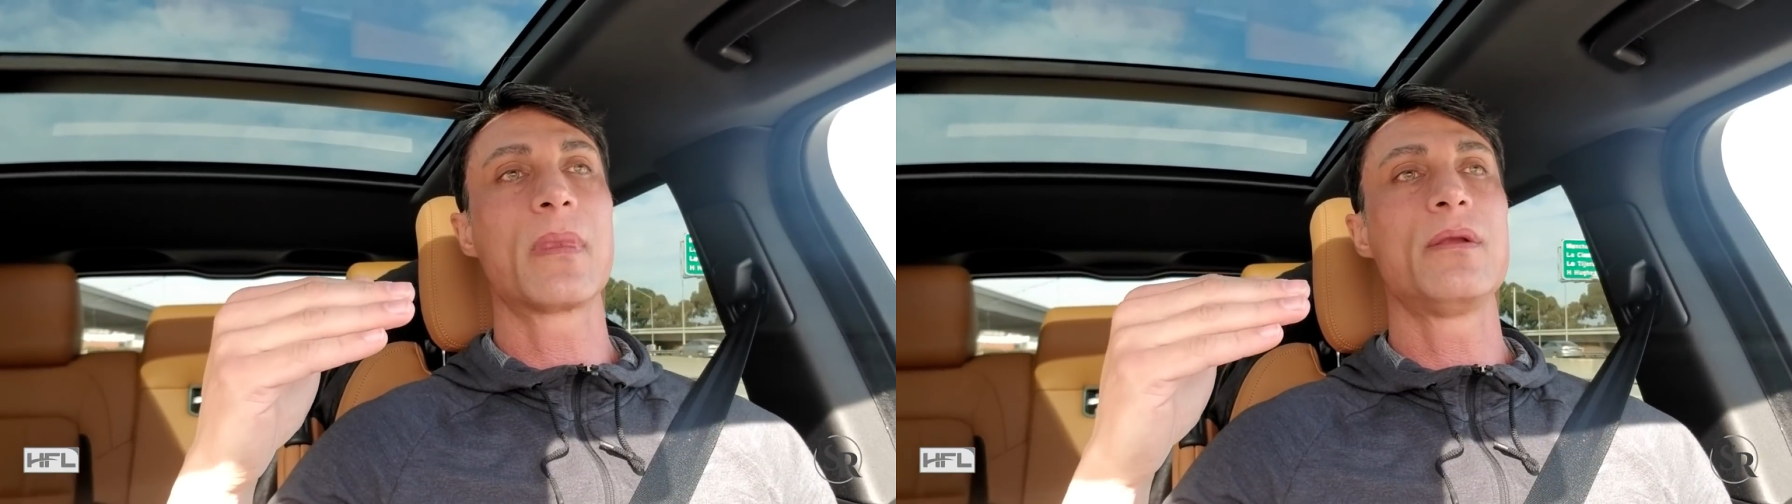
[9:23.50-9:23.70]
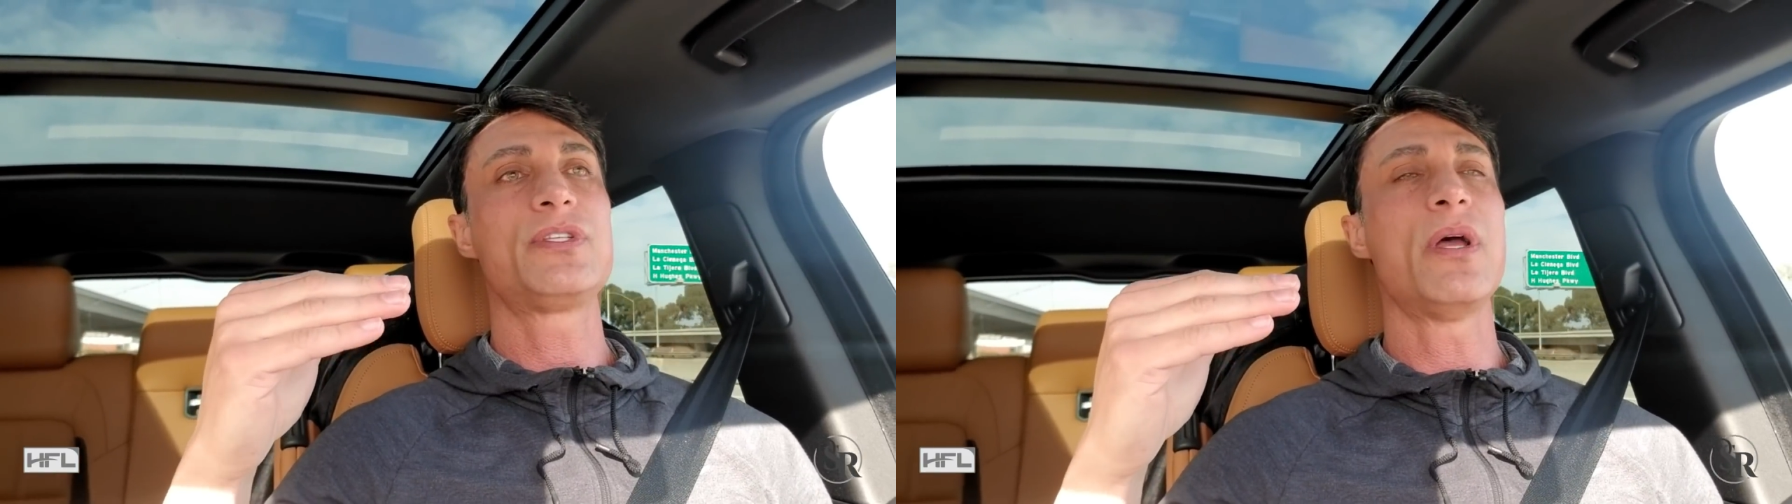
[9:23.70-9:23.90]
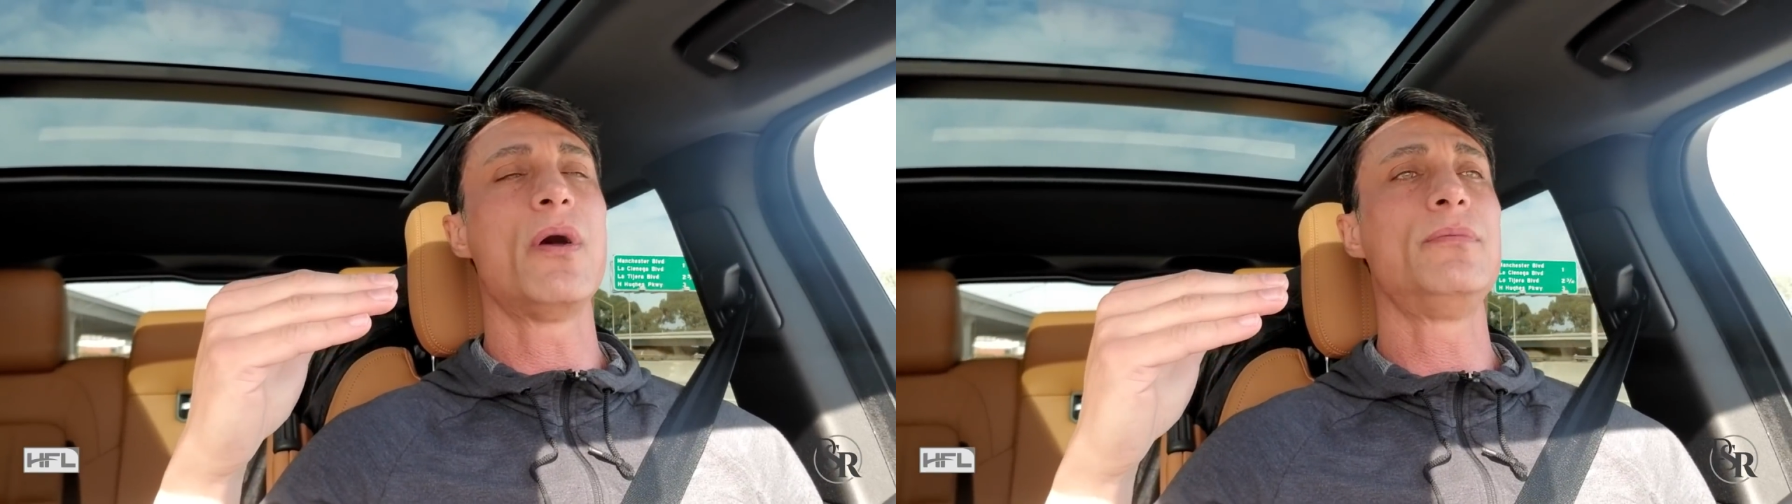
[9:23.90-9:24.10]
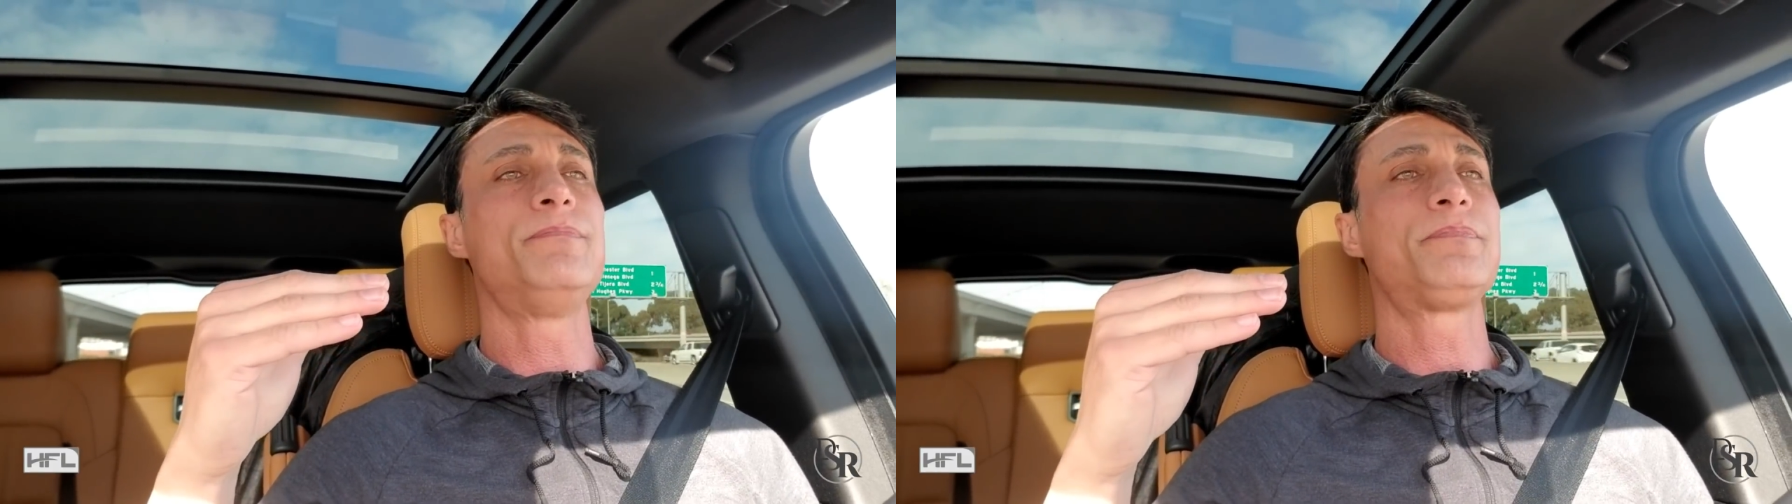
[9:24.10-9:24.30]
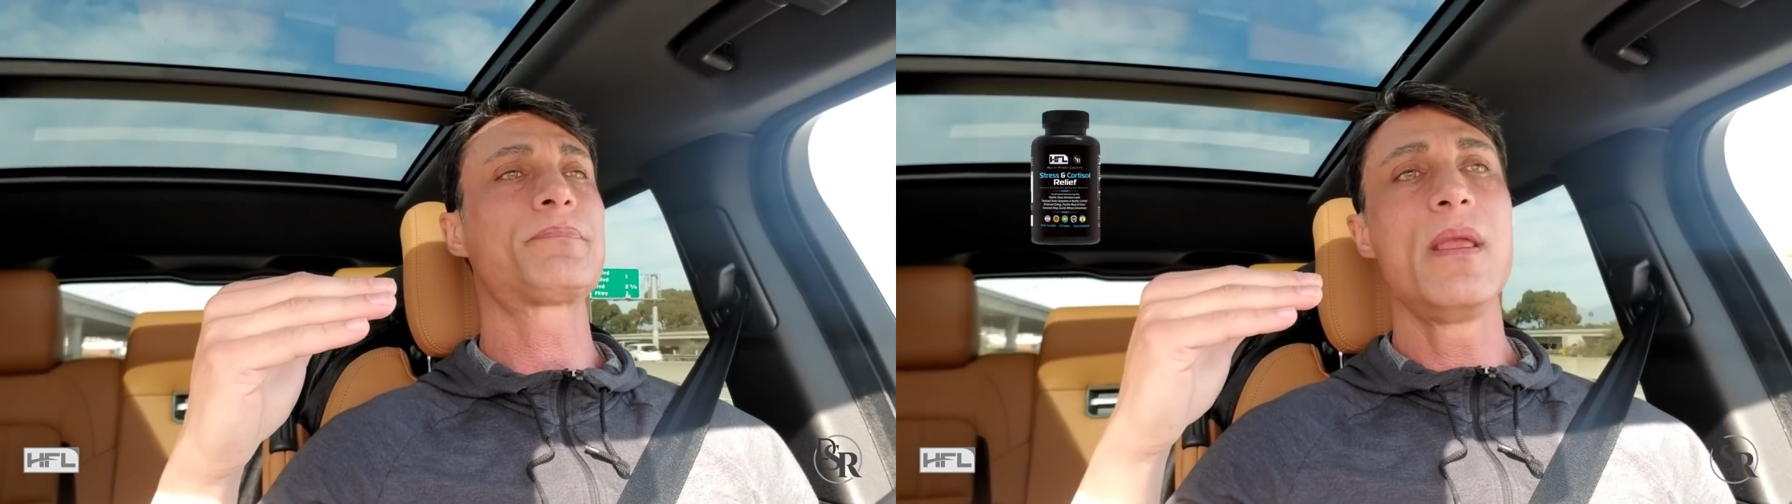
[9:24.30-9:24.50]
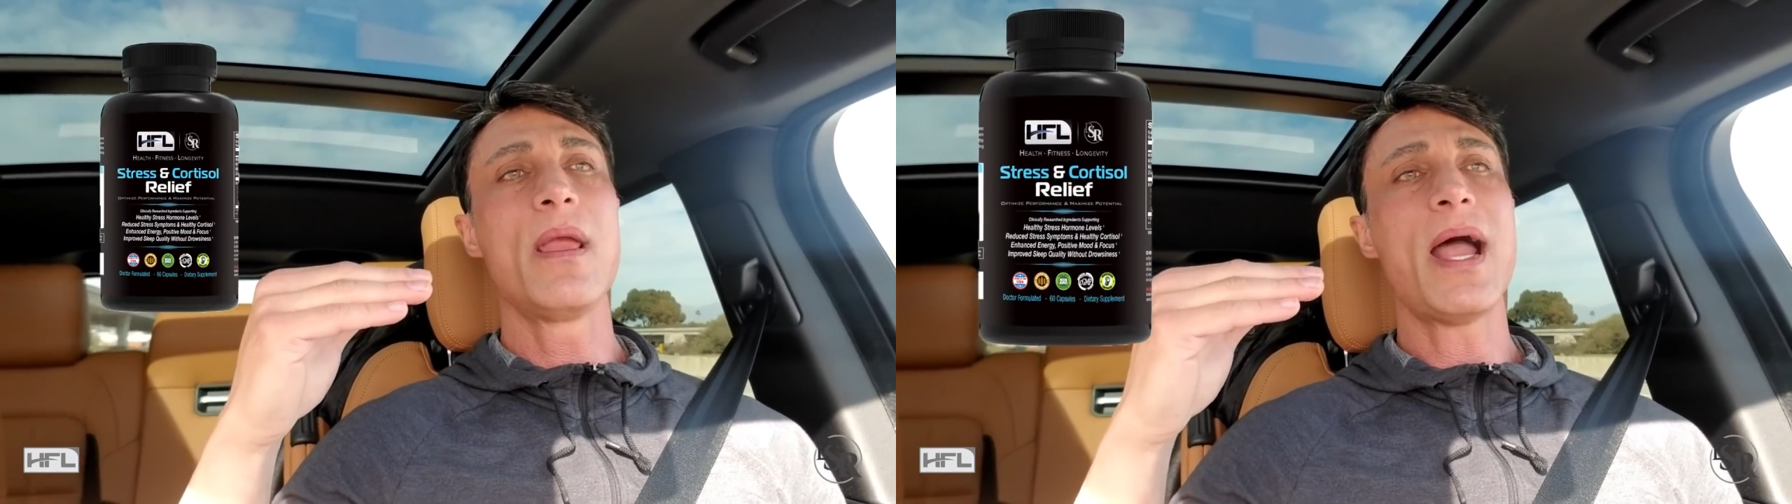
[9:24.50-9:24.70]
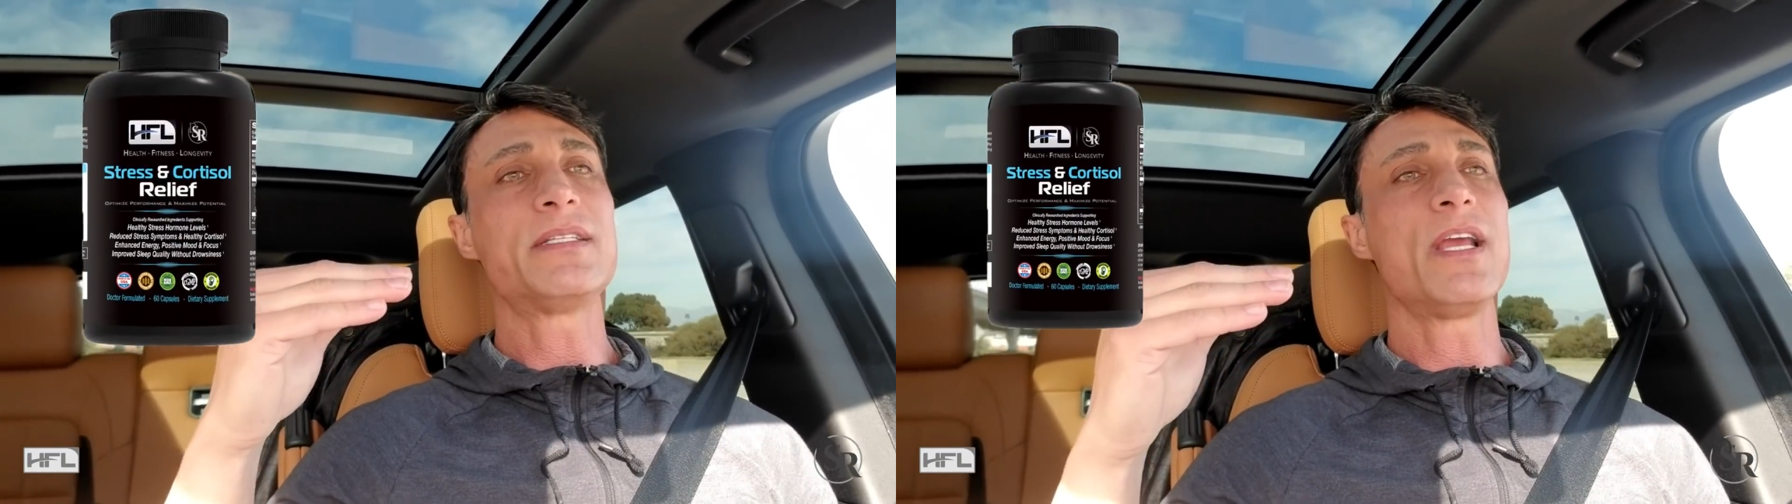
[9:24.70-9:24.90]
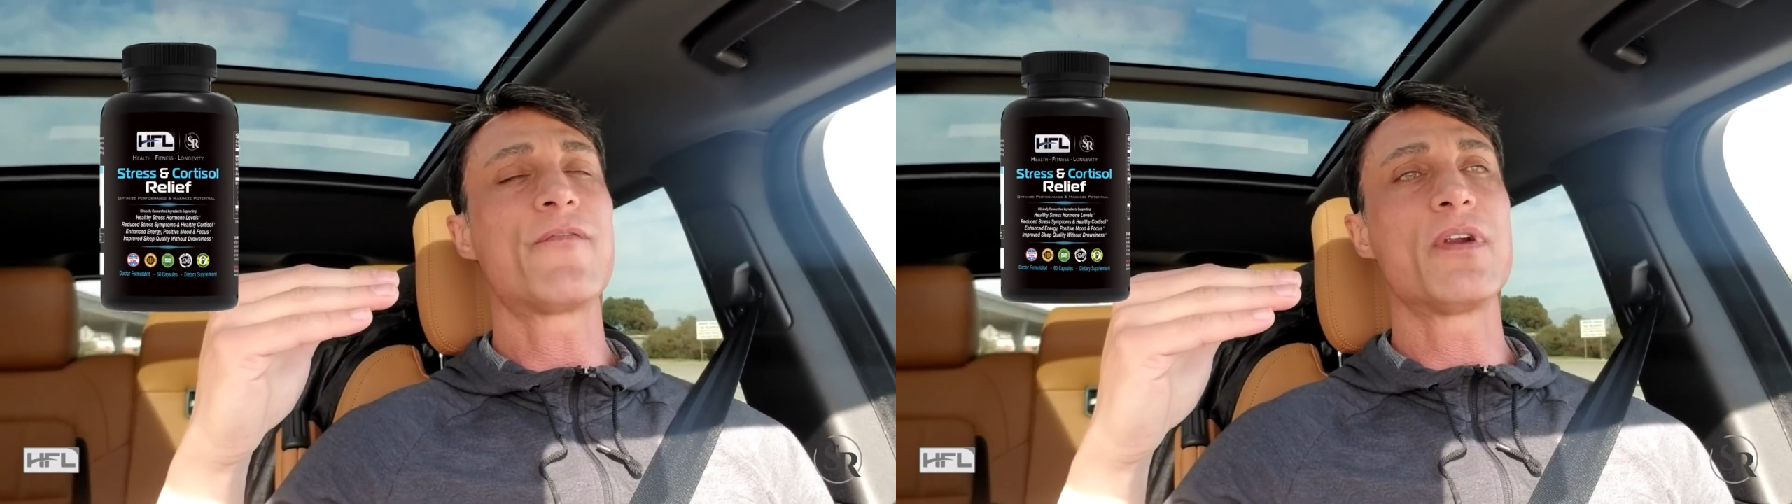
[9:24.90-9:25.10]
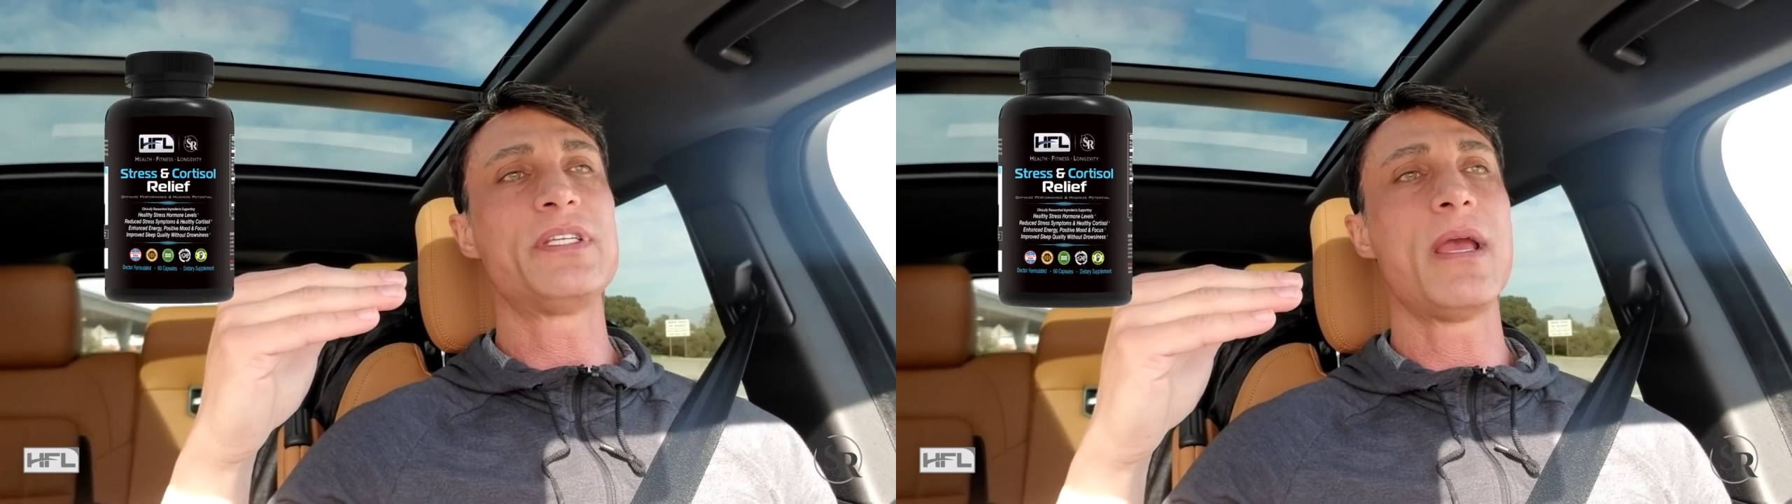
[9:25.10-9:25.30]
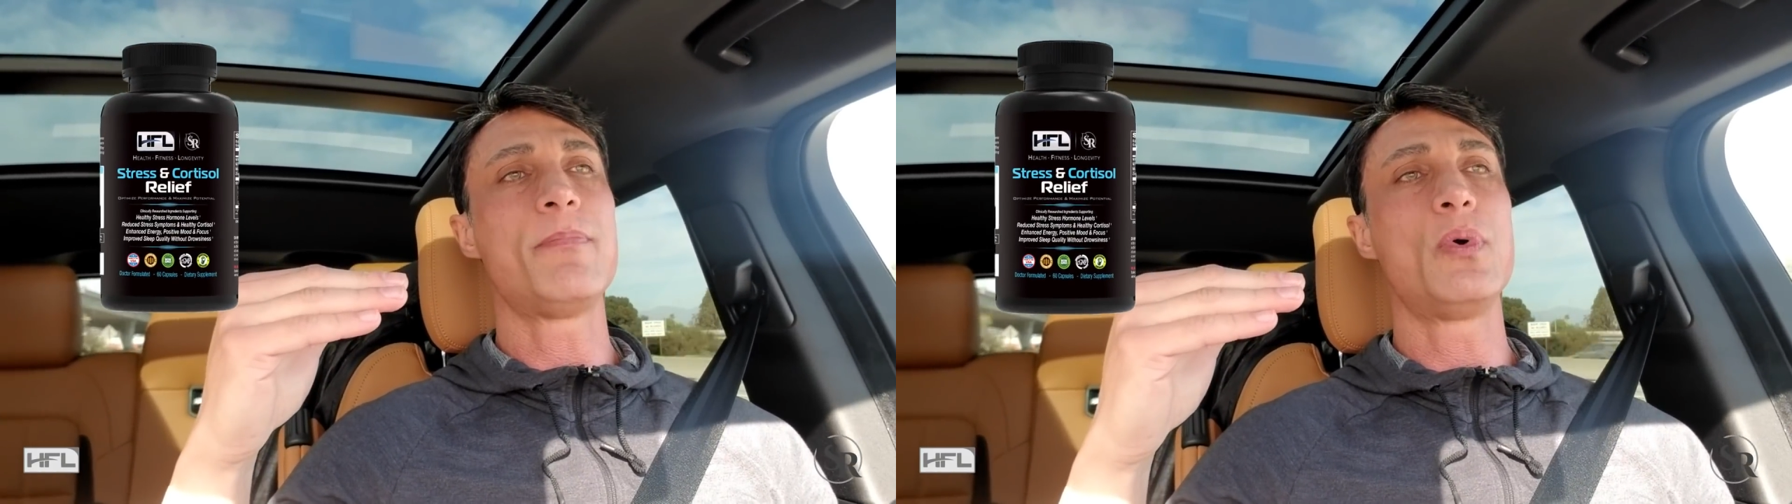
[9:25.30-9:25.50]
So I take, for
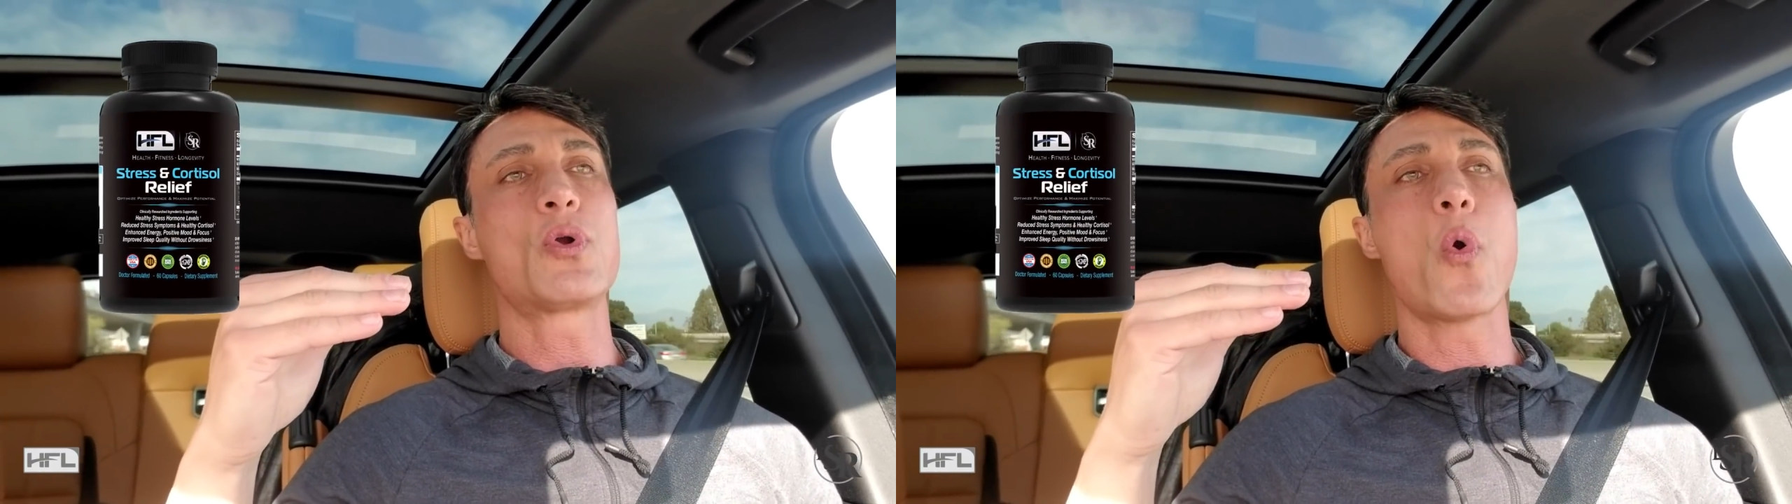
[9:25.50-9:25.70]
example,